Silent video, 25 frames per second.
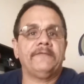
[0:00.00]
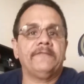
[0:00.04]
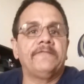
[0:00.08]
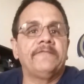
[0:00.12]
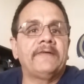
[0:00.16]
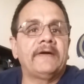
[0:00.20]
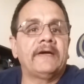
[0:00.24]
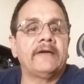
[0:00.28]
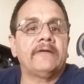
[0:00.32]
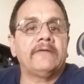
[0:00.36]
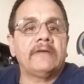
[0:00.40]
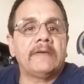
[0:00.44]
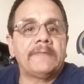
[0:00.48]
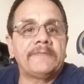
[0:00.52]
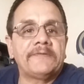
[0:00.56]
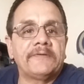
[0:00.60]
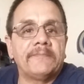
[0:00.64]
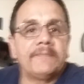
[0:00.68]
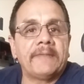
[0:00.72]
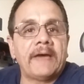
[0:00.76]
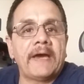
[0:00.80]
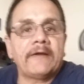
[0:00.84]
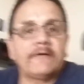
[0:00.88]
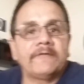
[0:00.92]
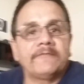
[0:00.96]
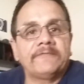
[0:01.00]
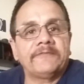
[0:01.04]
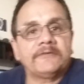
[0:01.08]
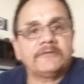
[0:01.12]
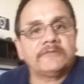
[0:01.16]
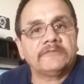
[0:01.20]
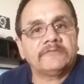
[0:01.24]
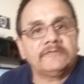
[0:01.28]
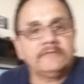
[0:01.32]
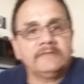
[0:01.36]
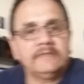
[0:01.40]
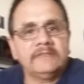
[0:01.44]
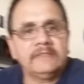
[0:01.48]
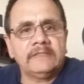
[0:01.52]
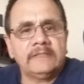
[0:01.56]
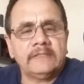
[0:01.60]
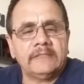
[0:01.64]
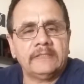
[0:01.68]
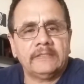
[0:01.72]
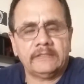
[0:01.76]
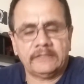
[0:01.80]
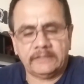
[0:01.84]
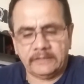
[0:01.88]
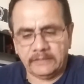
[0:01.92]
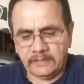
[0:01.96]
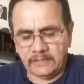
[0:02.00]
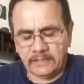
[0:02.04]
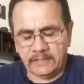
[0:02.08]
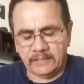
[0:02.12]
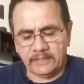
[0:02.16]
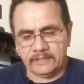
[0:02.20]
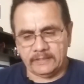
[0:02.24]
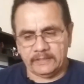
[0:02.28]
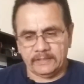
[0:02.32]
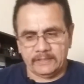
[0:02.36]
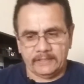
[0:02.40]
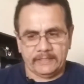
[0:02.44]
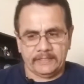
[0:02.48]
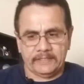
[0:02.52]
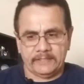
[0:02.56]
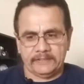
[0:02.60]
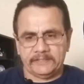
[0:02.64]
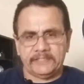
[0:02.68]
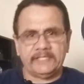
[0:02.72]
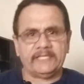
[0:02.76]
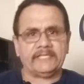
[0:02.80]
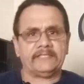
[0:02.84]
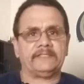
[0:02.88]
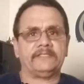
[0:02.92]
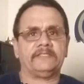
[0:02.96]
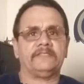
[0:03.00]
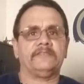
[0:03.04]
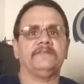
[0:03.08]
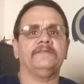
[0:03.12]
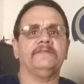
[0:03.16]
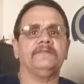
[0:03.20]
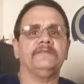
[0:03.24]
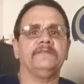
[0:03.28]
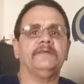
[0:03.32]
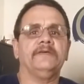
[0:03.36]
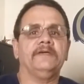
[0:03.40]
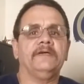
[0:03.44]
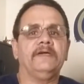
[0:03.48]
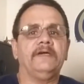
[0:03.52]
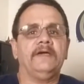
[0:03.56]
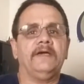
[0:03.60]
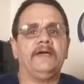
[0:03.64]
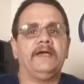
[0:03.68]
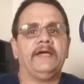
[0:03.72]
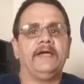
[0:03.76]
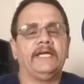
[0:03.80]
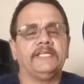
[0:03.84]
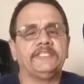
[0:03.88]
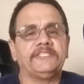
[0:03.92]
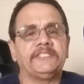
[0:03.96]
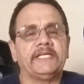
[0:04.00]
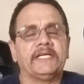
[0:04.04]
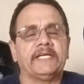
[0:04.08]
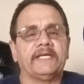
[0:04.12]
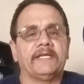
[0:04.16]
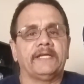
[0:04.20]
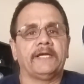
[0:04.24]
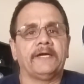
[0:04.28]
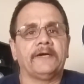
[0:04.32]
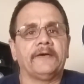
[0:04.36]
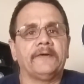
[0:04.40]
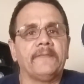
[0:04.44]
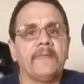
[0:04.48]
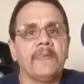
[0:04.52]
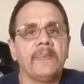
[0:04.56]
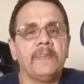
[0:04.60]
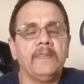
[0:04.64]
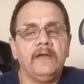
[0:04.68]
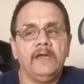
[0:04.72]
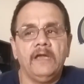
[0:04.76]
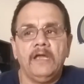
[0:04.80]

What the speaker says: and fire up some Battlefield and check this and check it out,